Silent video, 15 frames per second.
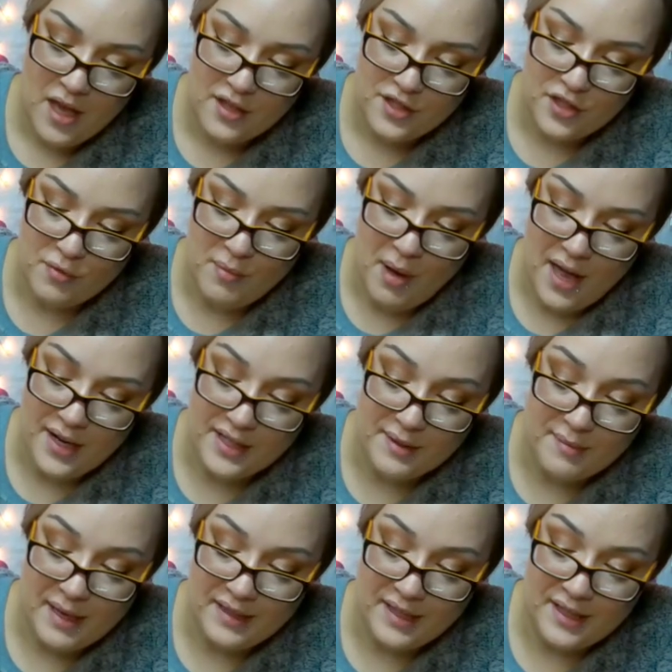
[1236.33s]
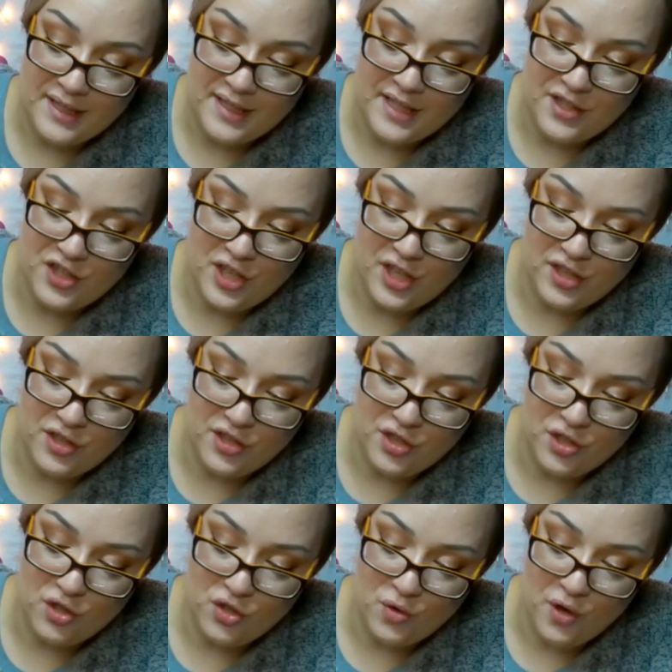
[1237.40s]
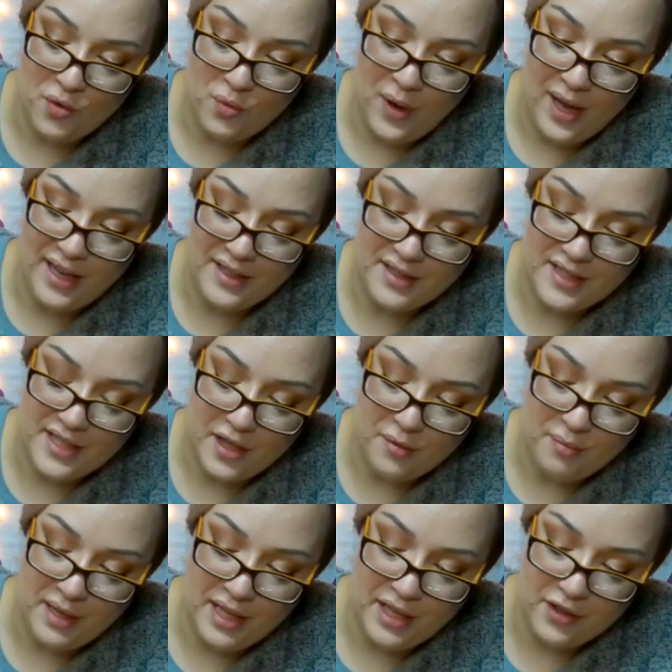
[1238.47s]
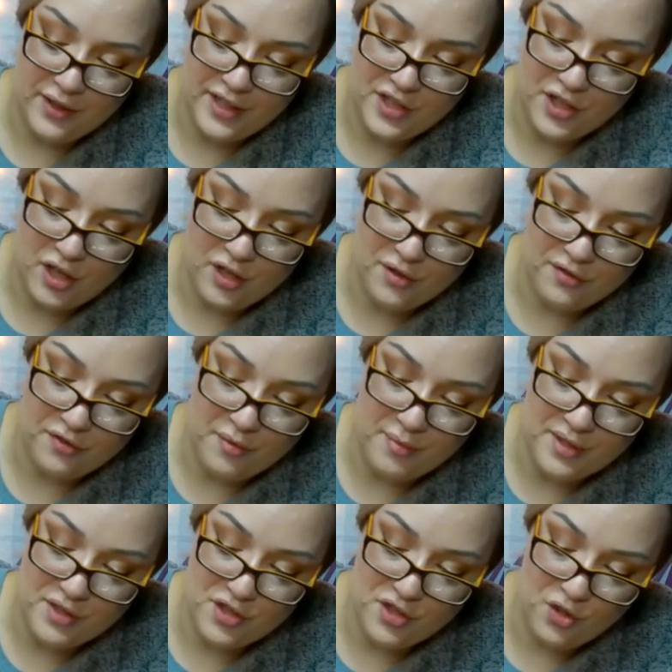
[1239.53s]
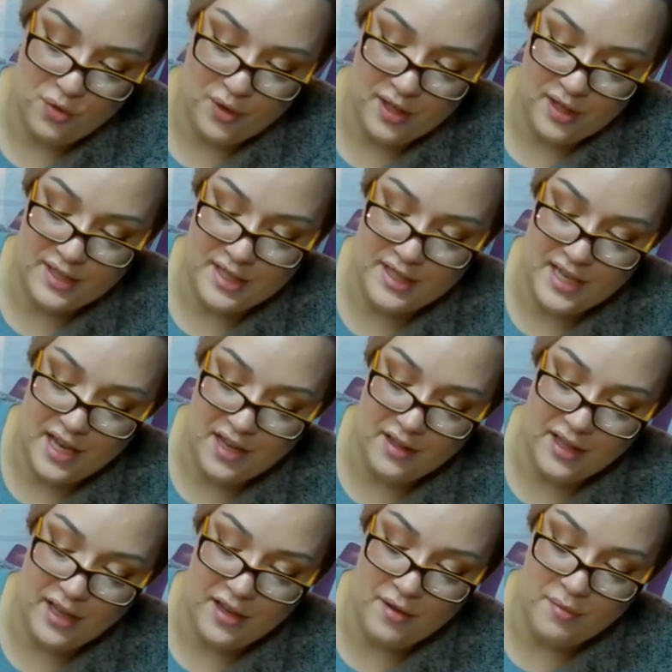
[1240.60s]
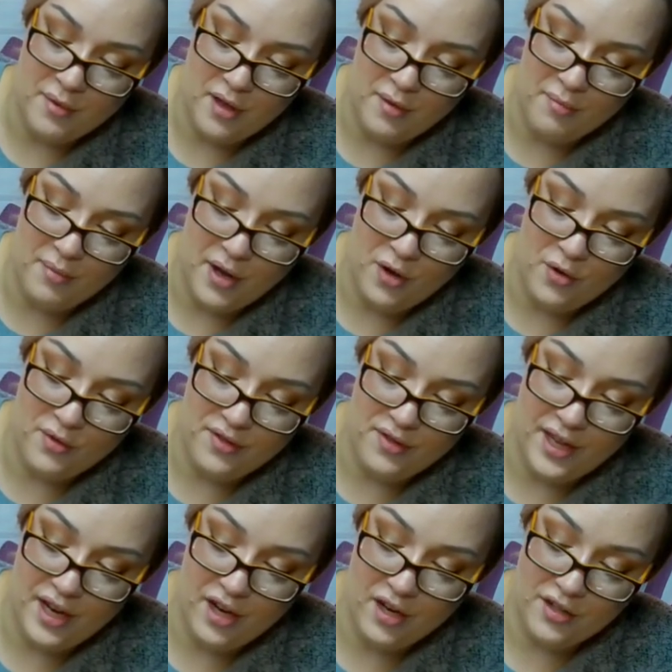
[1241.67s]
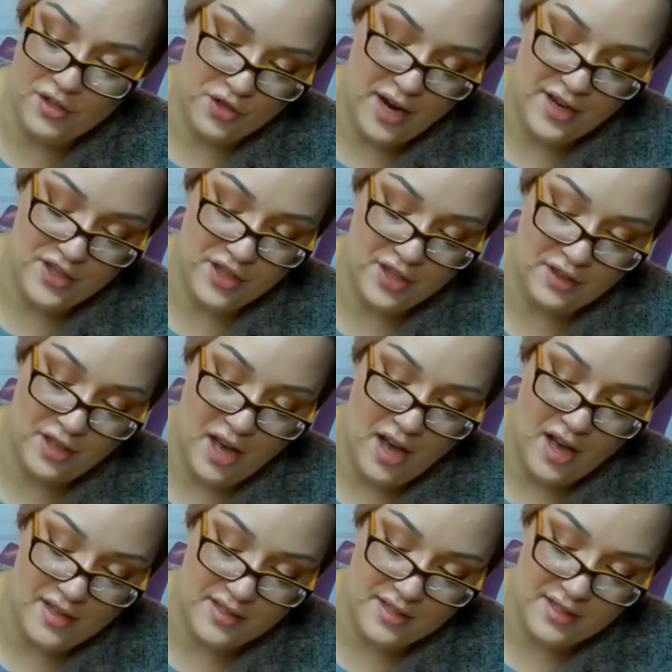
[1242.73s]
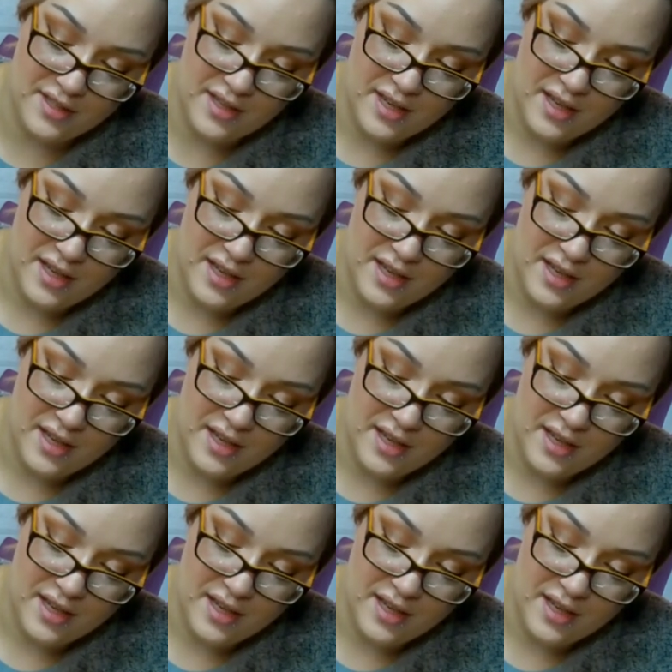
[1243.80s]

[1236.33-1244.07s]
So Modest made the decision to wait until Peter returned from his tour to tell him about their tragic loss.